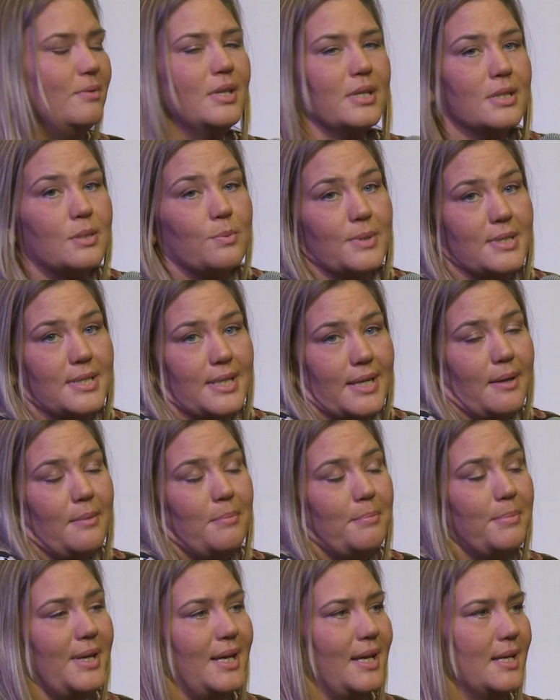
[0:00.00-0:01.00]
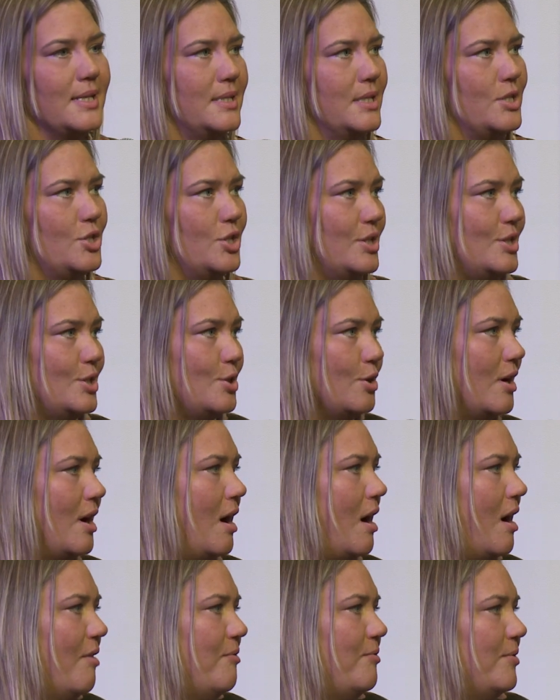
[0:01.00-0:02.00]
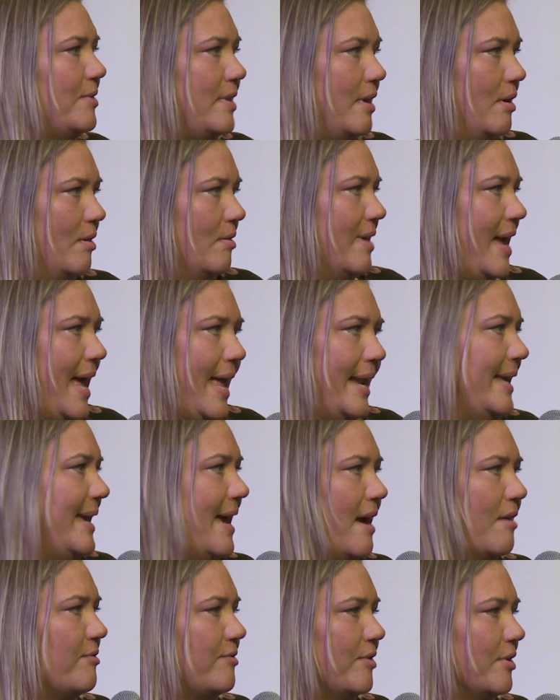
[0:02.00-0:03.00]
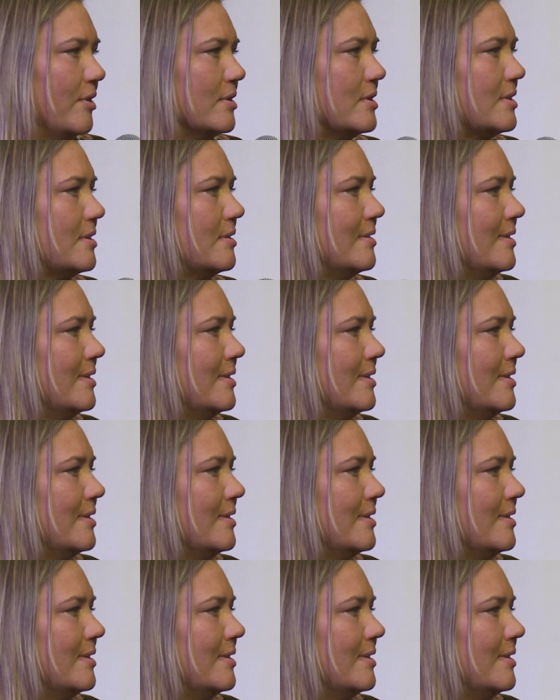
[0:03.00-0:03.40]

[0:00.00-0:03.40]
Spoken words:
this was it, because it just took off without any effort.